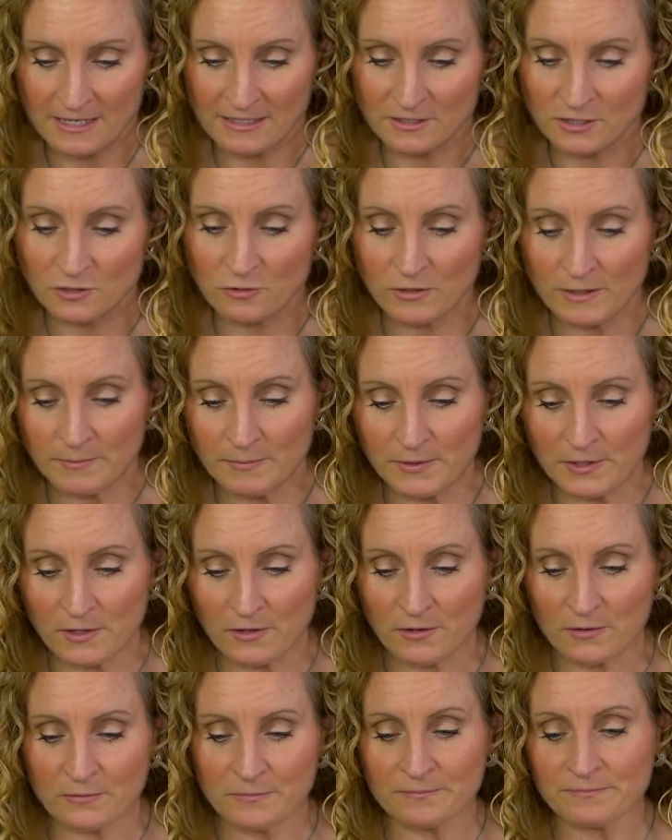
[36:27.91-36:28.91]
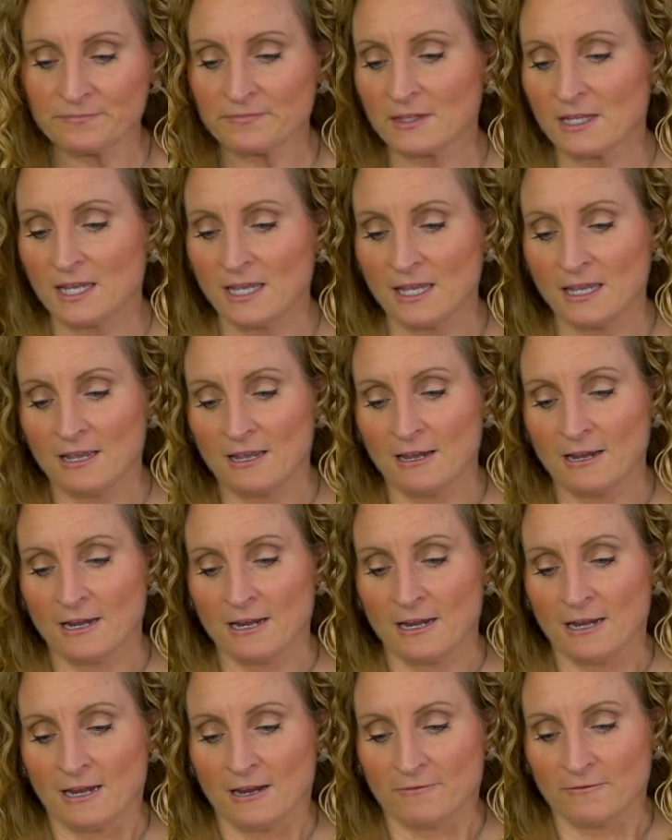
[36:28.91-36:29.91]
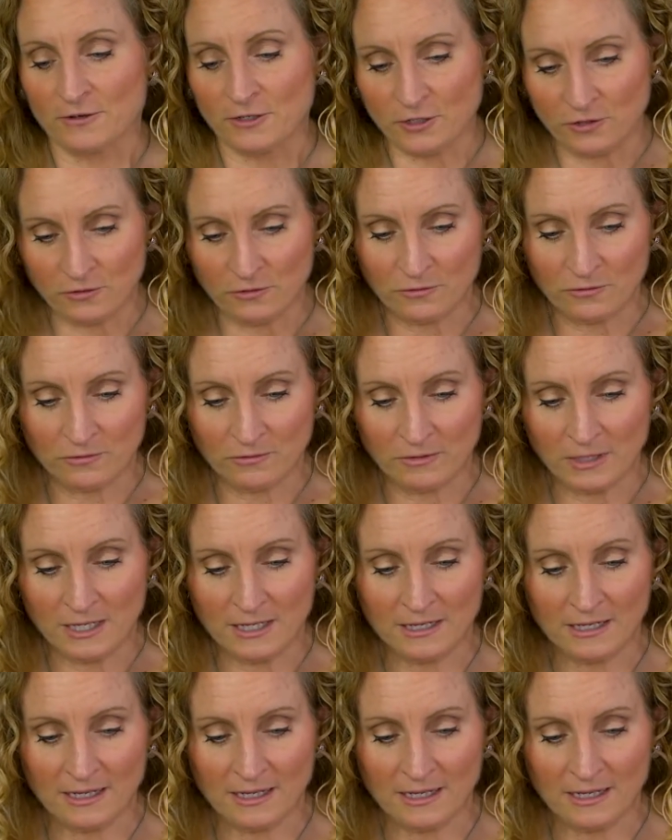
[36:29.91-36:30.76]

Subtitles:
Scorpio, for you,